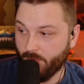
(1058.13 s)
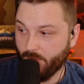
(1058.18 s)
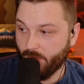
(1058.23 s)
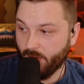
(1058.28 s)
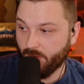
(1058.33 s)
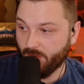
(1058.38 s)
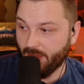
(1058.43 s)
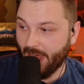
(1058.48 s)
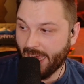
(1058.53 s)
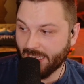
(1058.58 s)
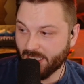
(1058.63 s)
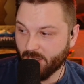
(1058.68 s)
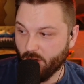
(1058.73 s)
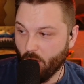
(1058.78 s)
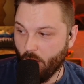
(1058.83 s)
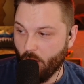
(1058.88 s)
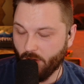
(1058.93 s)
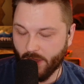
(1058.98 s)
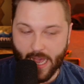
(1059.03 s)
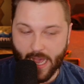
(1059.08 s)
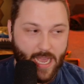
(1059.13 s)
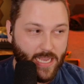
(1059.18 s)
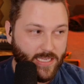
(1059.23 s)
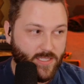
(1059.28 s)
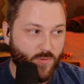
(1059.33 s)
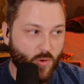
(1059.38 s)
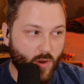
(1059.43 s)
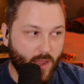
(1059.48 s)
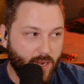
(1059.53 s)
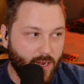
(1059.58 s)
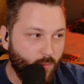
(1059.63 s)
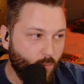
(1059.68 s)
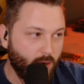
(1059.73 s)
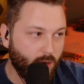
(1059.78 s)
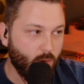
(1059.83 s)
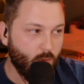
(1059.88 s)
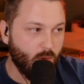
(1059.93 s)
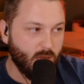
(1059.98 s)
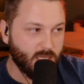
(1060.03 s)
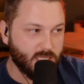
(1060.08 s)
Last call, guys, for anyone
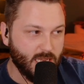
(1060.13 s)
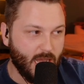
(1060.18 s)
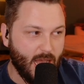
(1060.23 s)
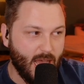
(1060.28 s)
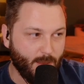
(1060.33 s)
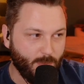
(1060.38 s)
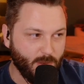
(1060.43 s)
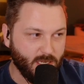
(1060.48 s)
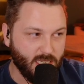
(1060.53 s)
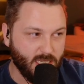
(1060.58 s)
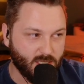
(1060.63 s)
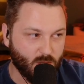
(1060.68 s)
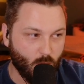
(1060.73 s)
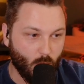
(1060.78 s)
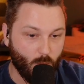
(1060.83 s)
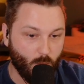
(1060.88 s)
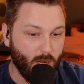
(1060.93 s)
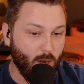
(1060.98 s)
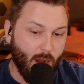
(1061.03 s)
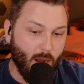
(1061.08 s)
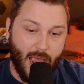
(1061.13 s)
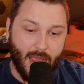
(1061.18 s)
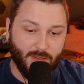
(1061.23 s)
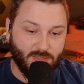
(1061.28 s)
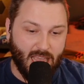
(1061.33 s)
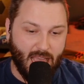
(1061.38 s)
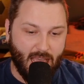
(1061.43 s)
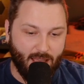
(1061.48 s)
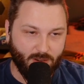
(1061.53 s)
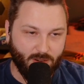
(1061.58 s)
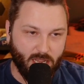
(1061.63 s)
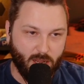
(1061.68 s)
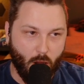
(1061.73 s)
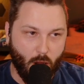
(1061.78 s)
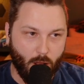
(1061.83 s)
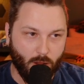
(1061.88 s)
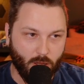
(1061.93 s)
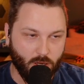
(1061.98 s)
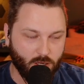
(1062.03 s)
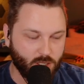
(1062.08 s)
who wants to hop in Discord. We don't have to have any
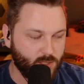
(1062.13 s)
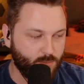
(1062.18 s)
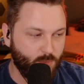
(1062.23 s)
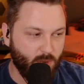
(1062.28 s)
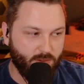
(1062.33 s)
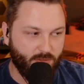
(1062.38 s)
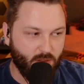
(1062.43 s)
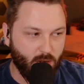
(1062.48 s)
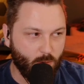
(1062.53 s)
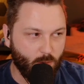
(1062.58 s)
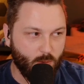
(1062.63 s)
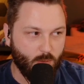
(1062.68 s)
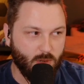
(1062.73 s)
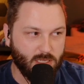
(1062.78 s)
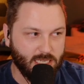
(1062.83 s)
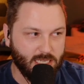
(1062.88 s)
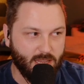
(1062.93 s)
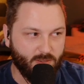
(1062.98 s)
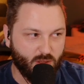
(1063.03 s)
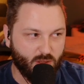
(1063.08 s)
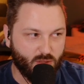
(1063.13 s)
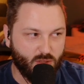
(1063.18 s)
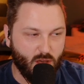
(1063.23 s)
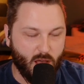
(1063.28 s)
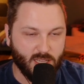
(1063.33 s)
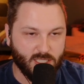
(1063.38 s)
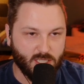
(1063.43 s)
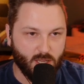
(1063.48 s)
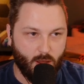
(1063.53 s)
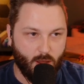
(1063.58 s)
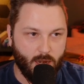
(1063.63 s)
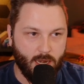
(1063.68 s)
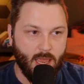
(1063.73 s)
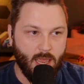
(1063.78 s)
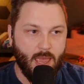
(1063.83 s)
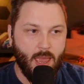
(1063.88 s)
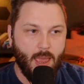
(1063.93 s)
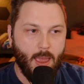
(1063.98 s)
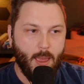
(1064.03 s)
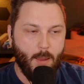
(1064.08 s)
callers, but if anyone wants to give their thoughts on
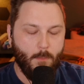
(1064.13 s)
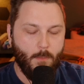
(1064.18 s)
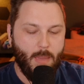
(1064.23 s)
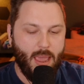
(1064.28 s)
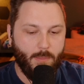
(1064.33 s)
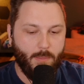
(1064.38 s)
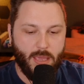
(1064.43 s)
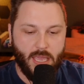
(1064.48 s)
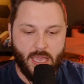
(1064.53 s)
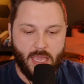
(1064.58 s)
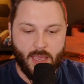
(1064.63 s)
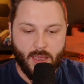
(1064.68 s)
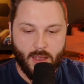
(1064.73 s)
maybe